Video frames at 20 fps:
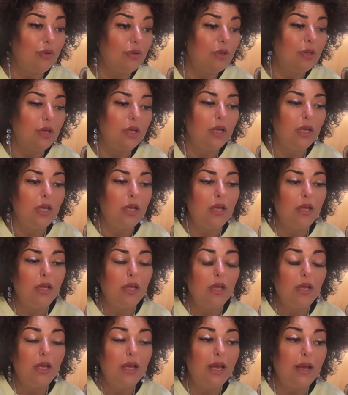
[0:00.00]
to,
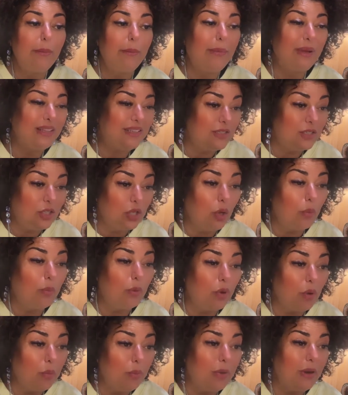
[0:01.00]
but
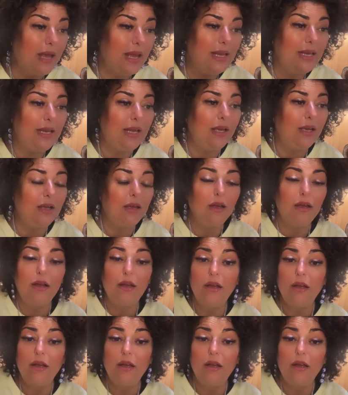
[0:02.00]
stop complaining.